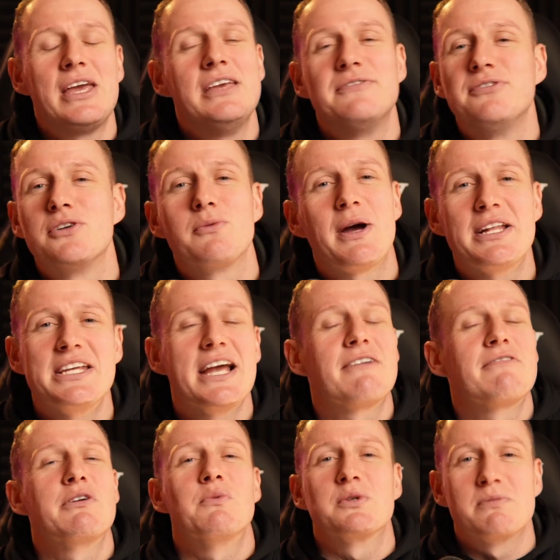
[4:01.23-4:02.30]

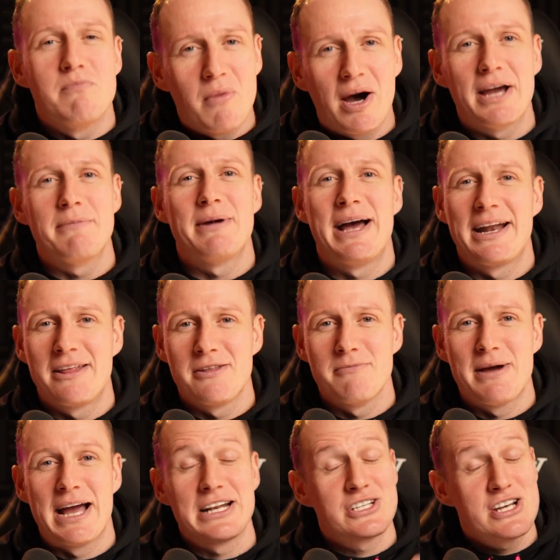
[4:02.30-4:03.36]
Nwaneri was my man of the
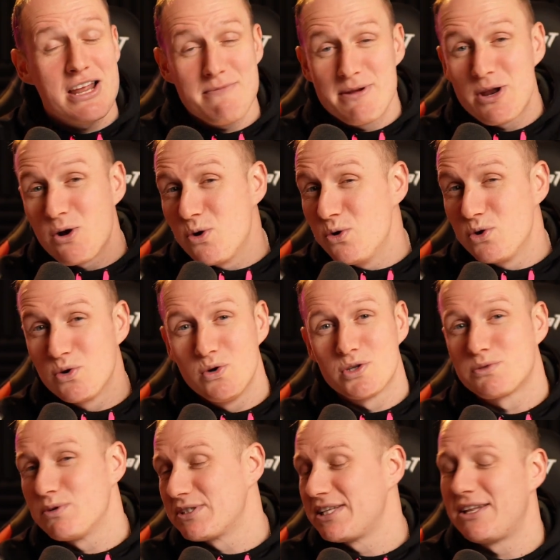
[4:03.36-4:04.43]
match. Let me know who
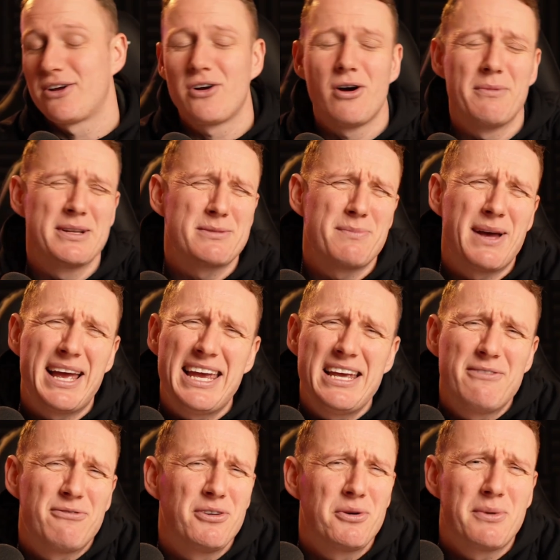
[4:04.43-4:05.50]
yours was in the comments. But
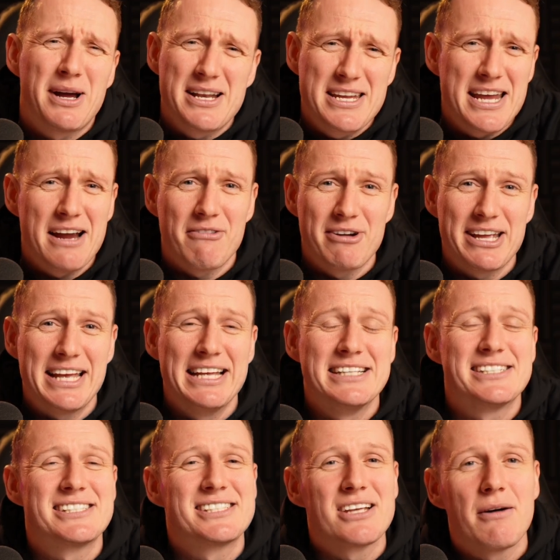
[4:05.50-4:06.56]
Nwaneri is
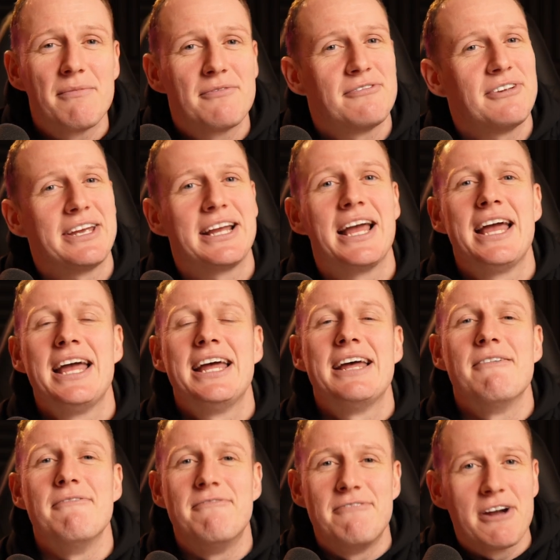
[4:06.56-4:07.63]
something
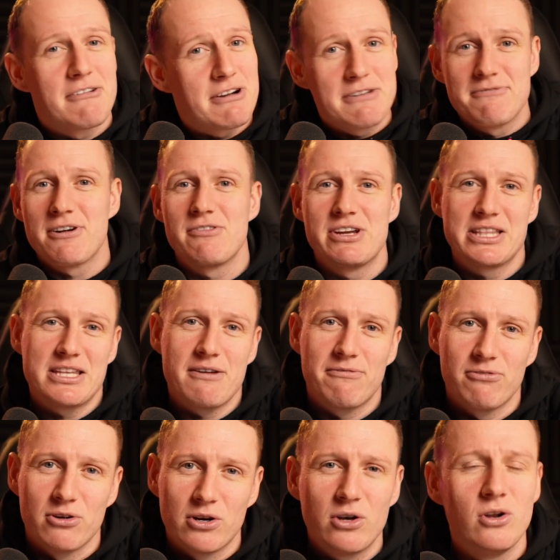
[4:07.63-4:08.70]
very, very
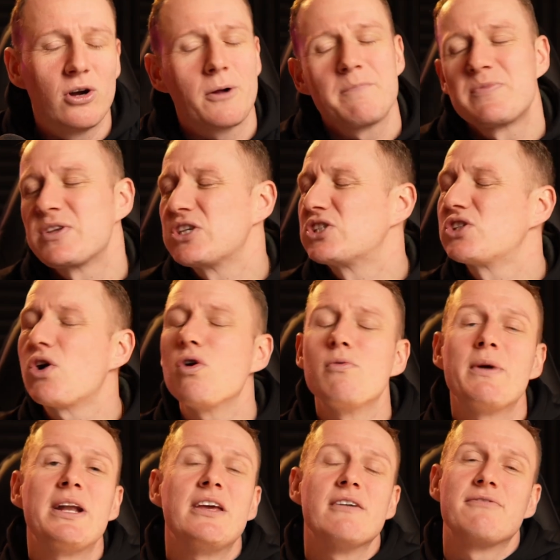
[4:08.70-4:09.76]
different. Look, so
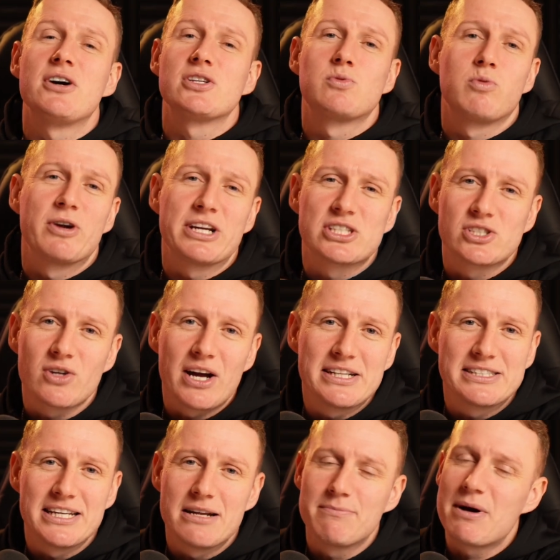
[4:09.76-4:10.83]
many of us were
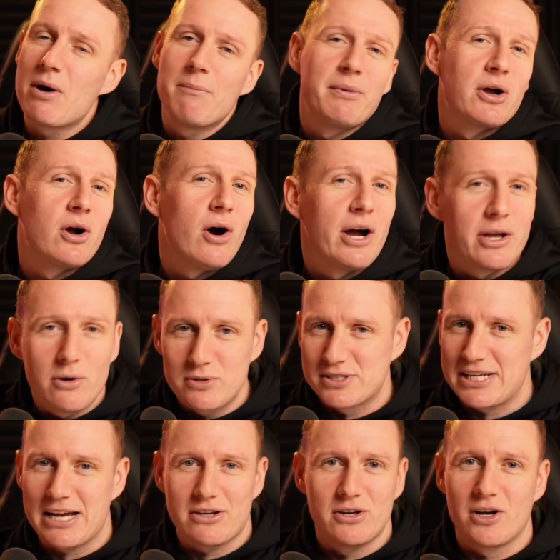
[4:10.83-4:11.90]
excited about Bukayo
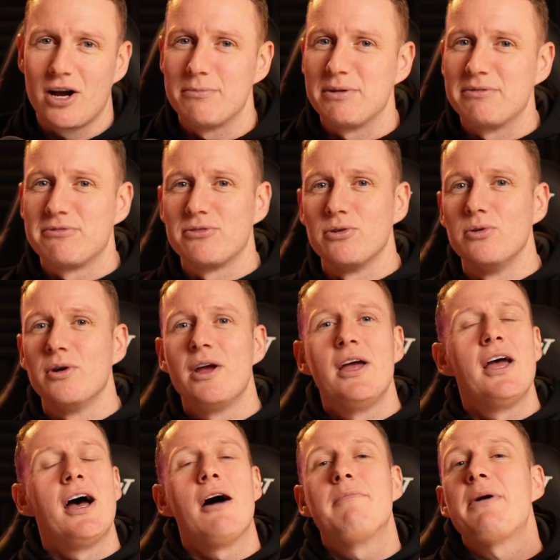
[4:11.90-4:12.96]
Saka coming through,
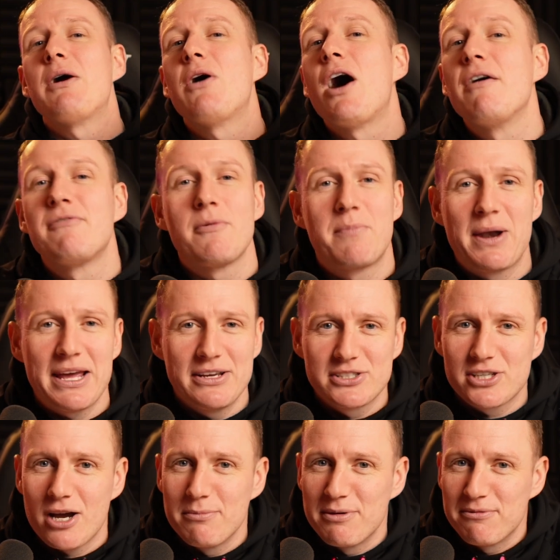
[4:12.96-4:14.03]
about other players
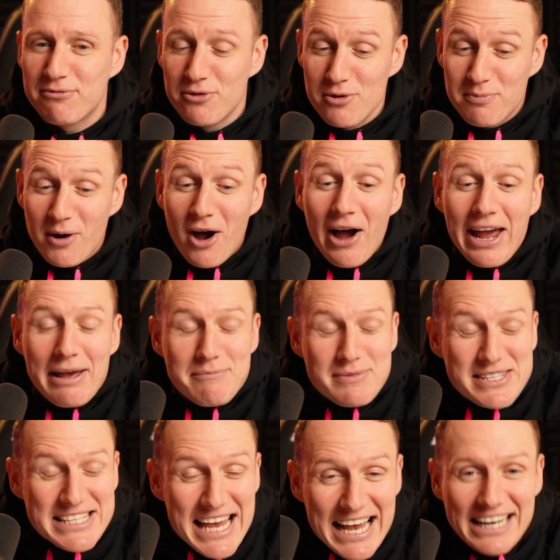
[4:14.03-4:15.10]
coming through. But I am
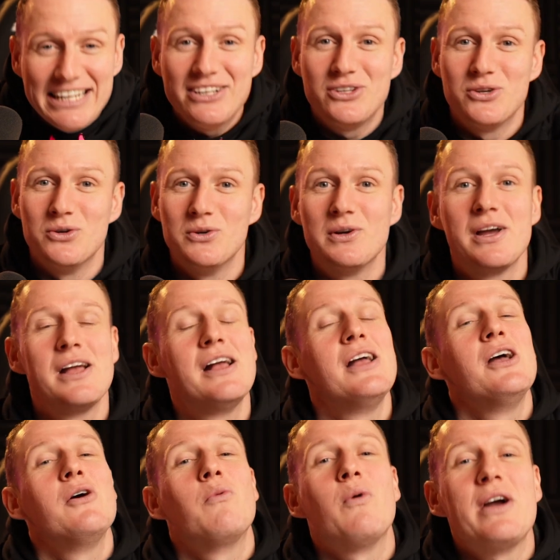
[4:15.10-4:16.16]
telling you
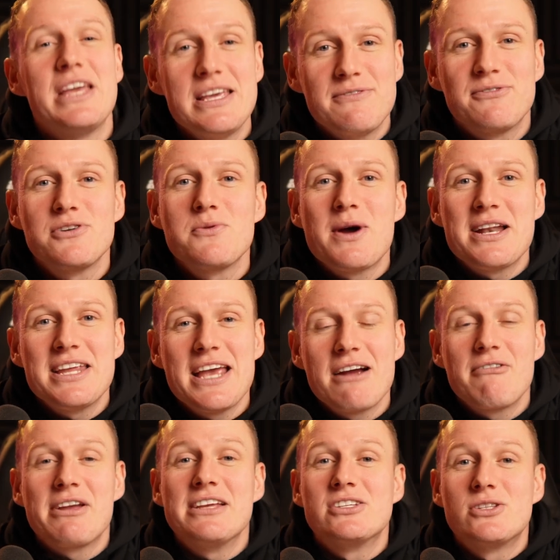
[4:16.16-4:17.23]
what
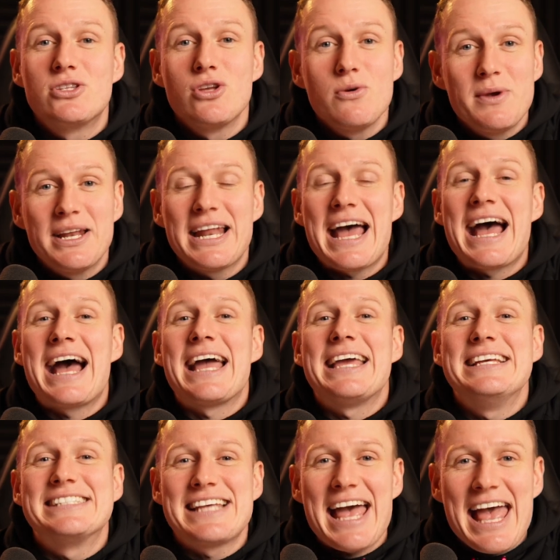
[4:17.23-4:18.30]
Nwaneri is doing at
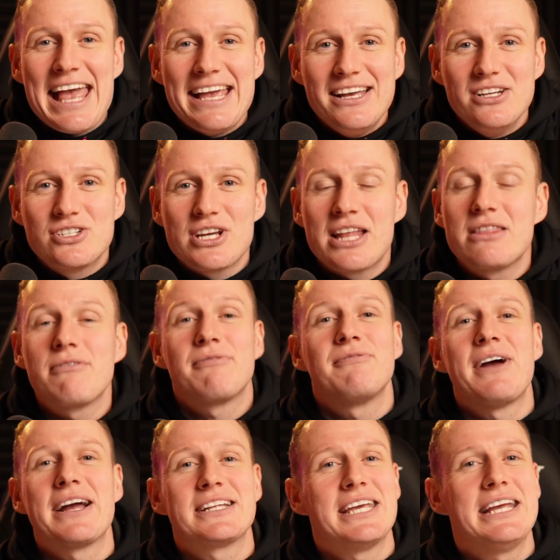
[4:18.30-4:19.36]
his age, and the
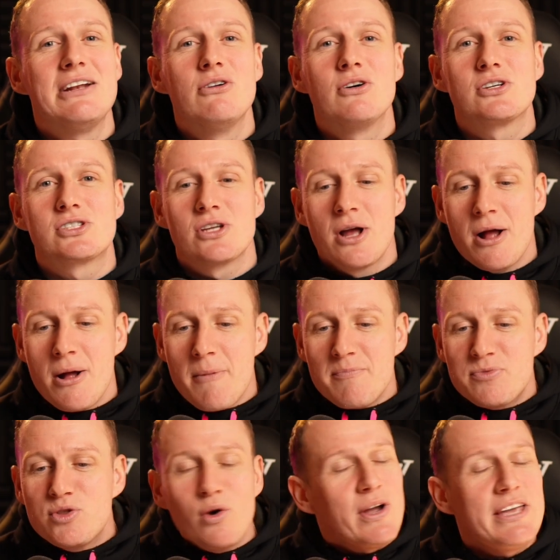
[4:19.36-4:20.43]
fact he looks
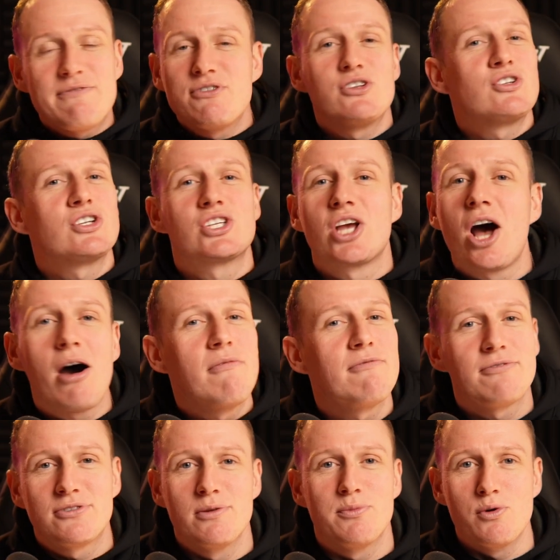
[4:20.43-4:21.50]
not even just
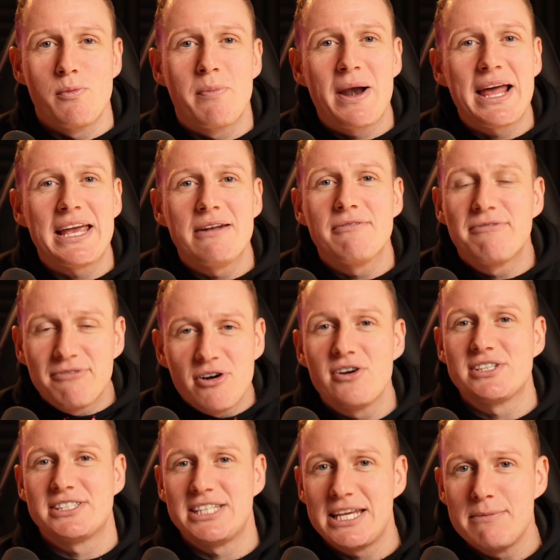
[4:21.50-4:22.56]
comfortable playing
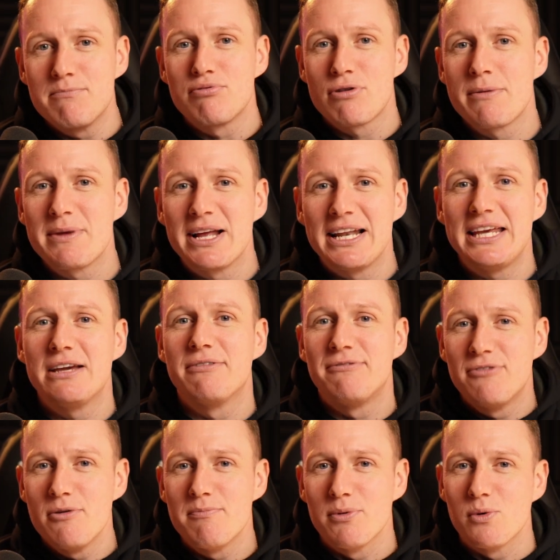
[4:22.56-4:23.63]
first team Premier League
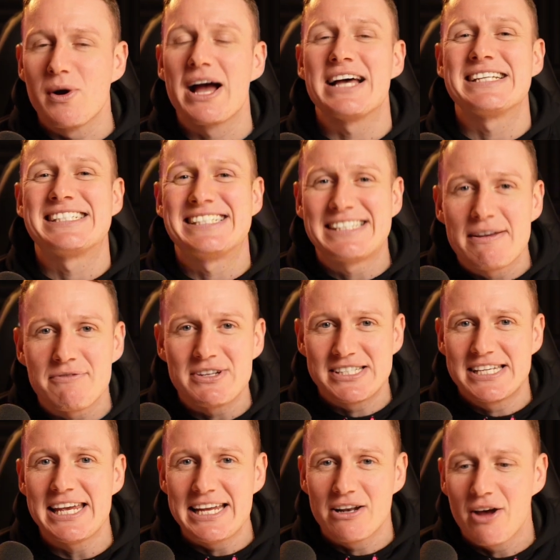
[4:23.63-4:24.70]
football at
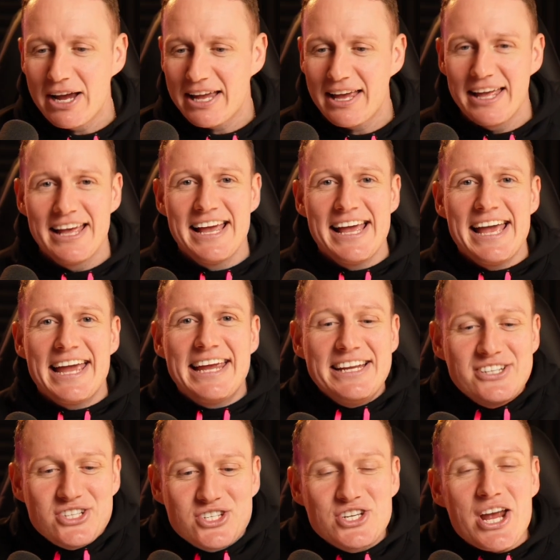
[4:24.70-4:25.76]
17. Like,
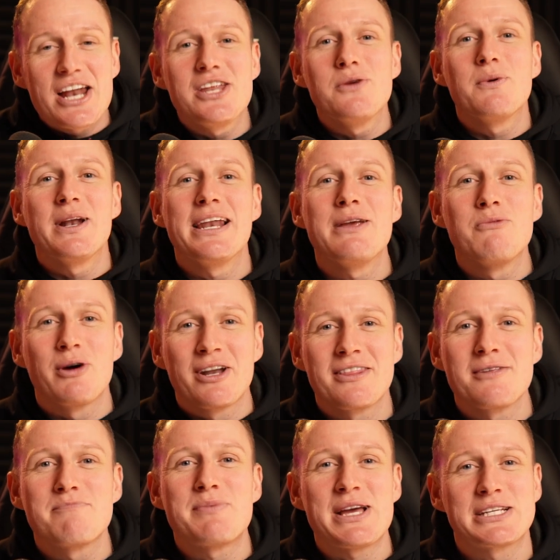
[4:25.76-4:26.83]
he's genuinely one of
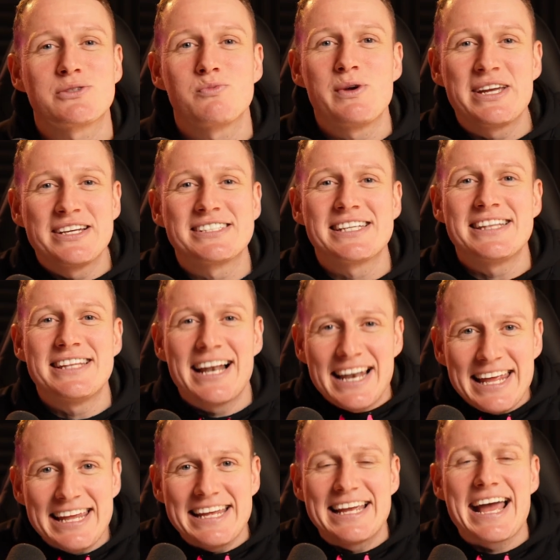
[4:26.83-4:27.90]
the best wingers in the
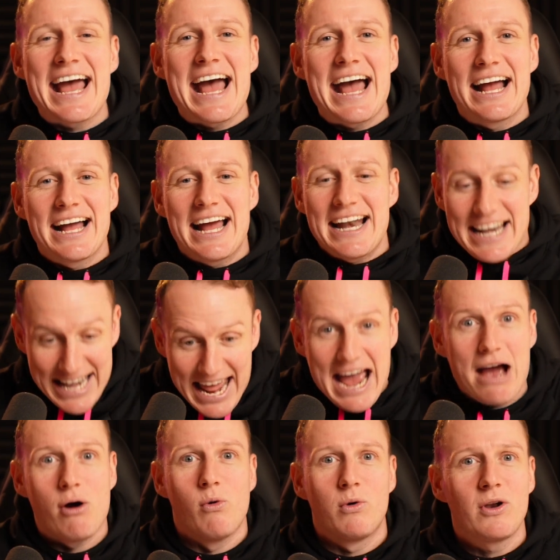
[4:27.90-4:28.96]
league
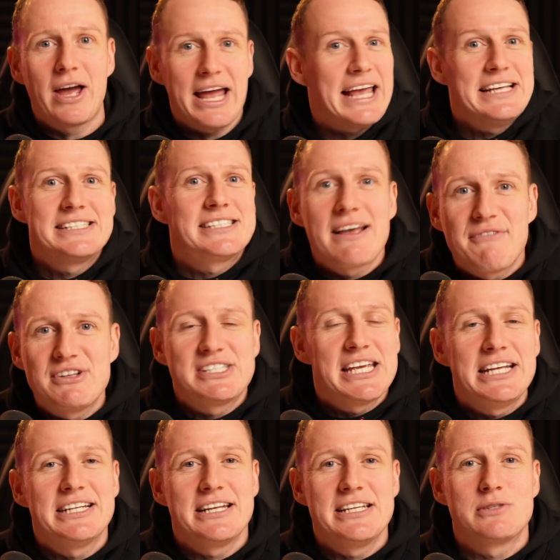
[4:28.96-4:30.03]
now. Like, he's
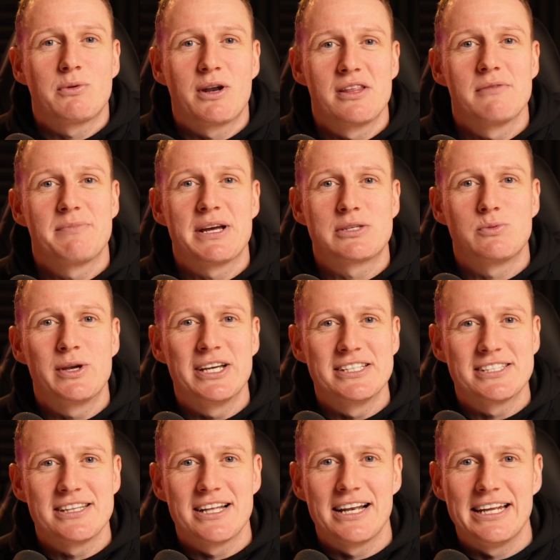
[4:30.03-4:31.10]
17 and he's one of the best
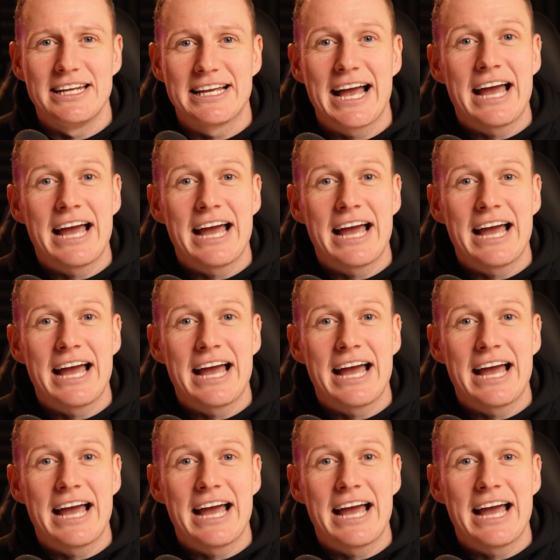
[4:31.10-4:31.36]
wingers in the league.